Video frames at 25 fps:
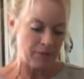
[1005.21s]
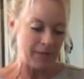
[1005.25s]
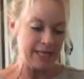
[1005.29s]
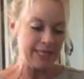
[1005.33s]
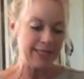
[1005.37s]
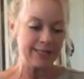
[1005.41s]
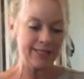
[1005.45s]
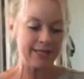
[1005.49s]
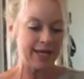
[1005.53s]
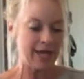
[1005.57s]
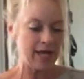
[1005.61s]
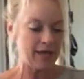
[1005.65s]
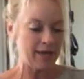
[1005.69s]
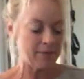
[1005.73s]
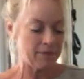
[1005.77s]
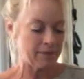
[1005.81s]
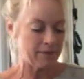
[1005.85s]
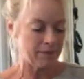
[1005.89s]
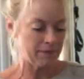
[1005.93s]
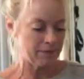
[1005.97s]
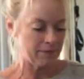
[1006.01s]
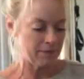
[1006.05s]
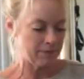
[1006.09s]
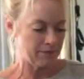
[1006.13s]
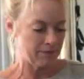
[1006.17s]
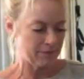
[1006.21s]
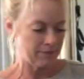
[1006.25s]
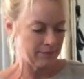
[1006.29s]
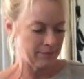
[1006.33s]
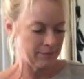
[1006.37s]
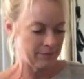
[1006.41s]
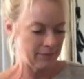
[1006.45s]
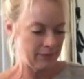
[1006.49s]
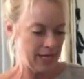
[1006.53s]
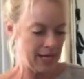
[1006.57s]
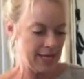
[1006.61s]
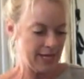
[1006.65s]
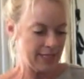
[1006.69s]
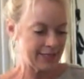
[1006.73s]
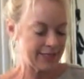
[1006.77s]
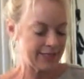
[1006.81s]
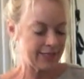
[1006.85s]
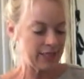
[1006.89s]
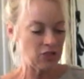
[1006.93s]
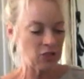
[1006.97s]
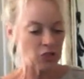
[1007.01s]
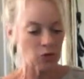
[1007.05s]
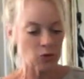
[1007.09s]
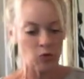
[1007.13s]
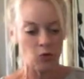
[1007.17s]
base camp pants.
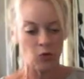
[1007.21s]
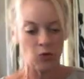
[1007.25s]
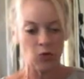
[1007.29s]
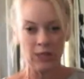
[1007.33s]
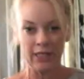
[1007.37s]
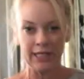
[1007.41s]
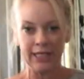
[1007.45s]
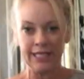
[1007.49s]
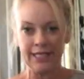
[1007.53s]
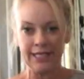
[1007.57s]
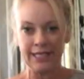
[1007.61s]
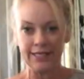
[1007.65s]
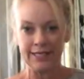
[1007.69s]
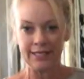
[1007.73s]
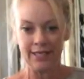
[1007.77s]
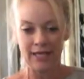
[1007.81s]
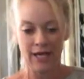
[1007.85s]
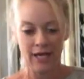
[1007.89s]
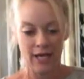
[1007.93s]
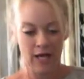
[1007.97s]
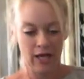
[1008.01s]
These are woolies.